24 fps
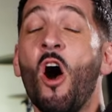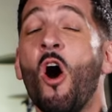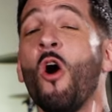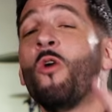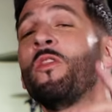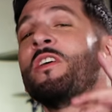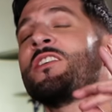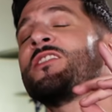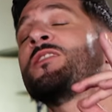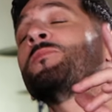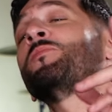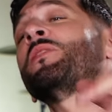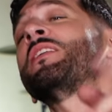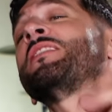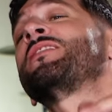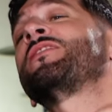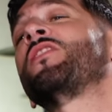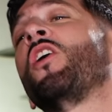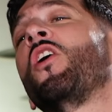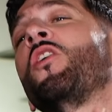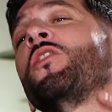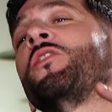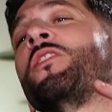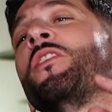Street oh,
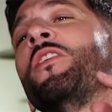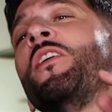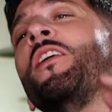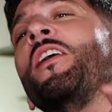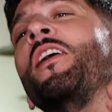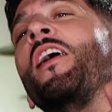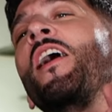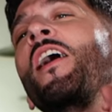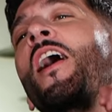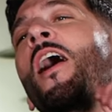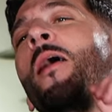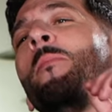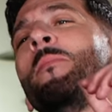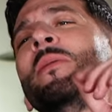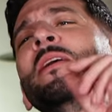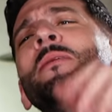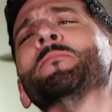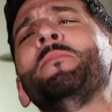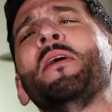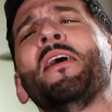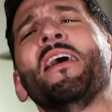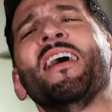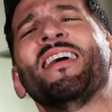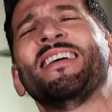there's corner. a place called
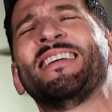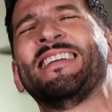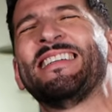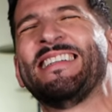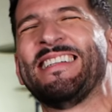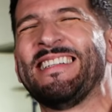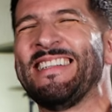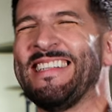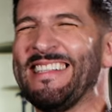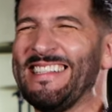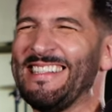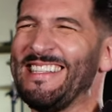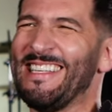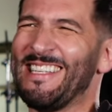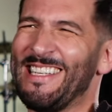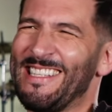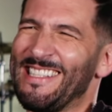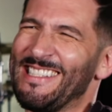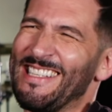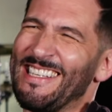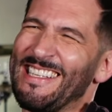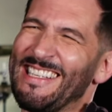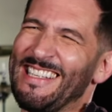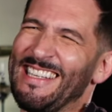Amoeba.
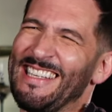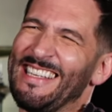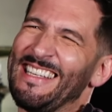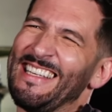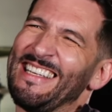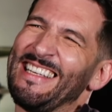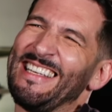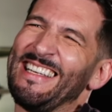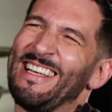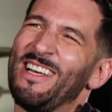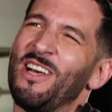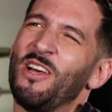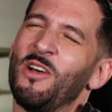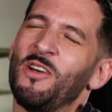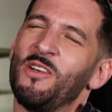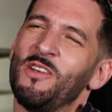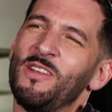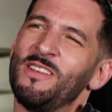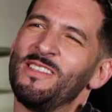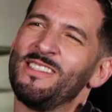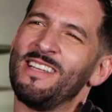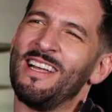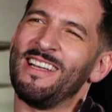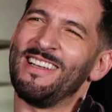Amoeba, yeah. Like,
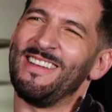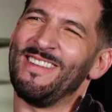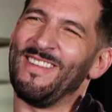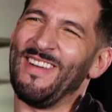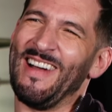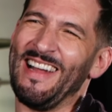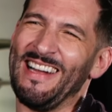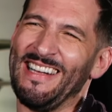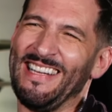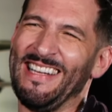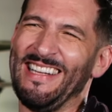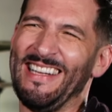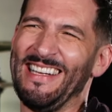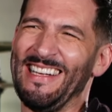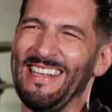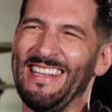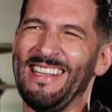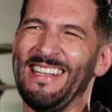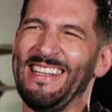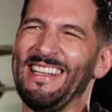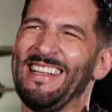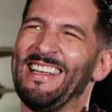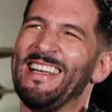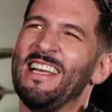Rasputin's. It's like you're right.
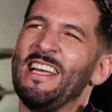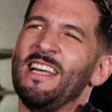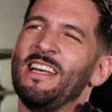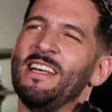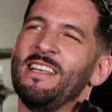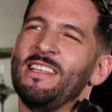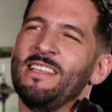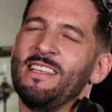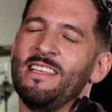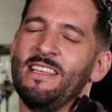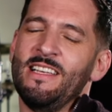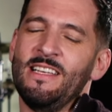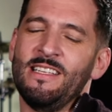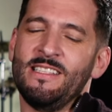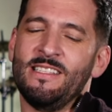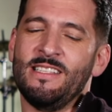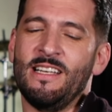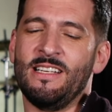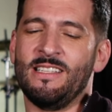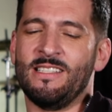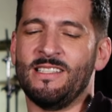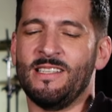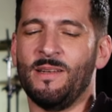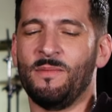Right. It's
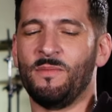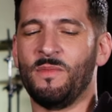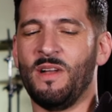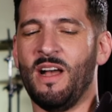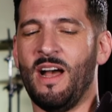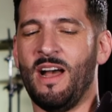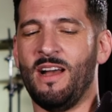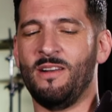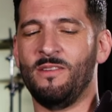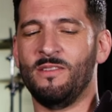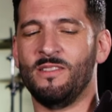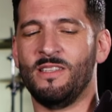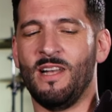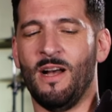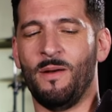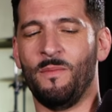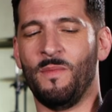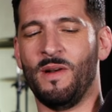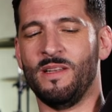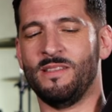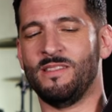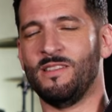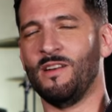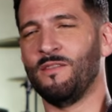like some guy who's
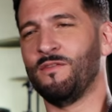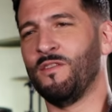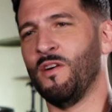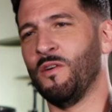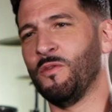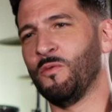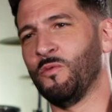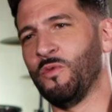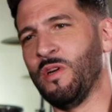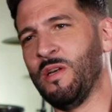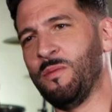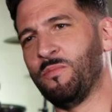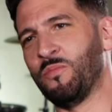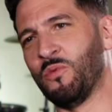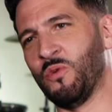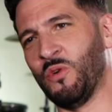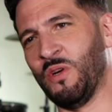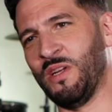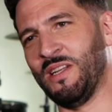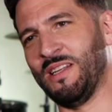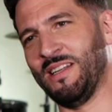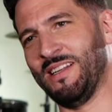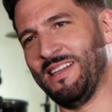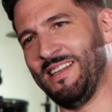got my stuff on
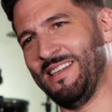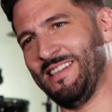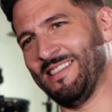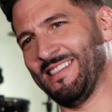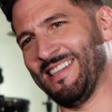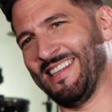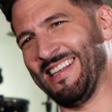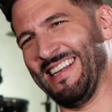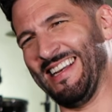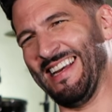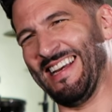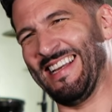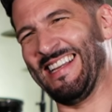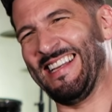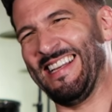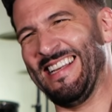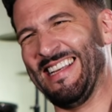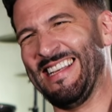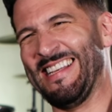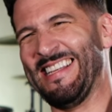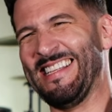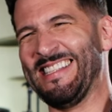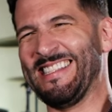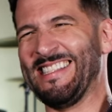reprint. He's
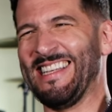right.